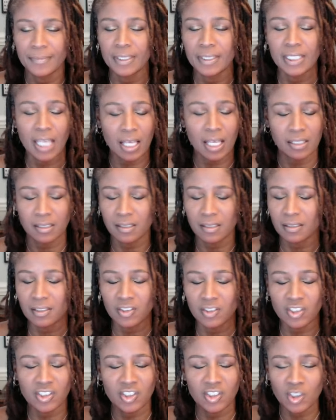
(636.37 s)
Yes,
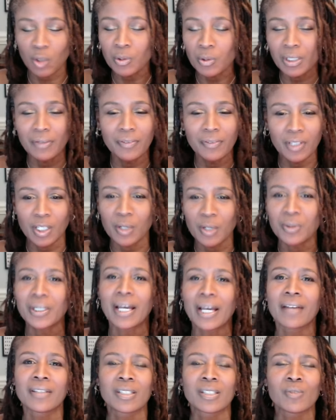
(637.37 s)
don't even go
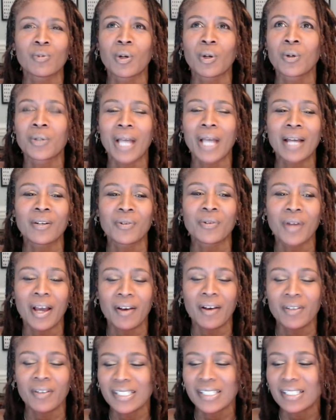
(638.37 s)
down this road. I don't know
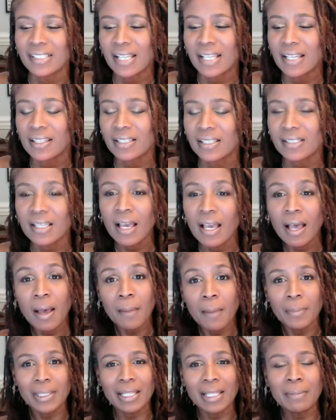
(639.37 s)
how else to say this.
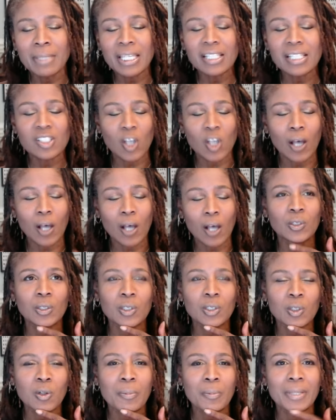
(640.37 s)
But let me talk to you a
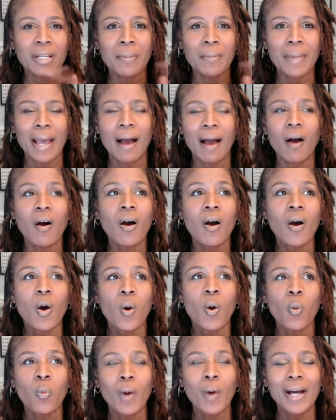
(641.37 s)
little bit about
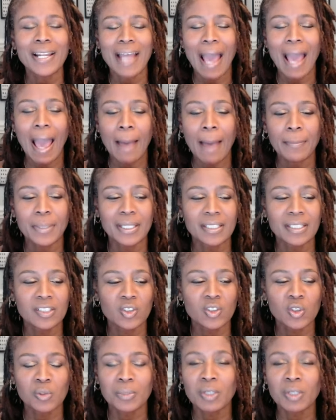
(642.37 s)
what happened
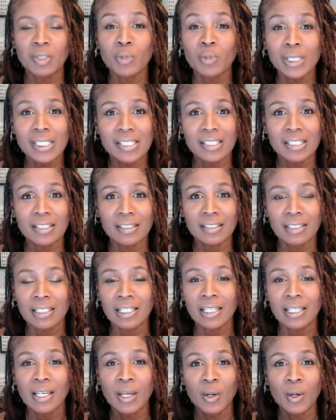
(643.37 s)
to me
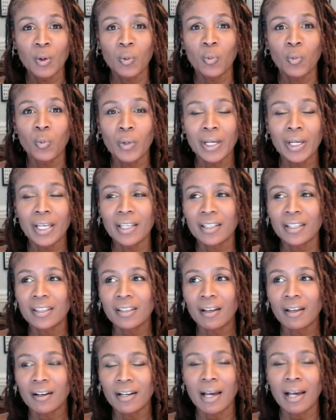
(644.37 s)
recently with
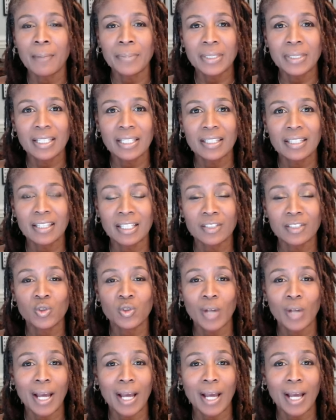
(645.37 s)
a company that
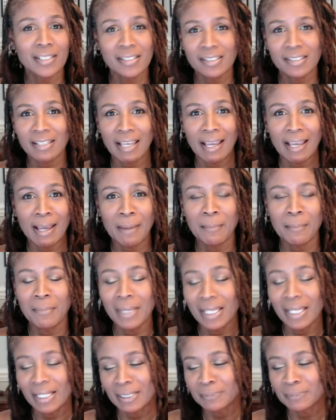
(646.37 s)
tried to scam
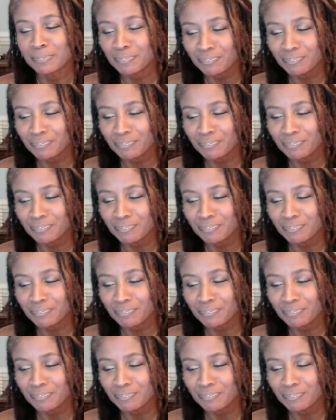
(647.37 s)
me.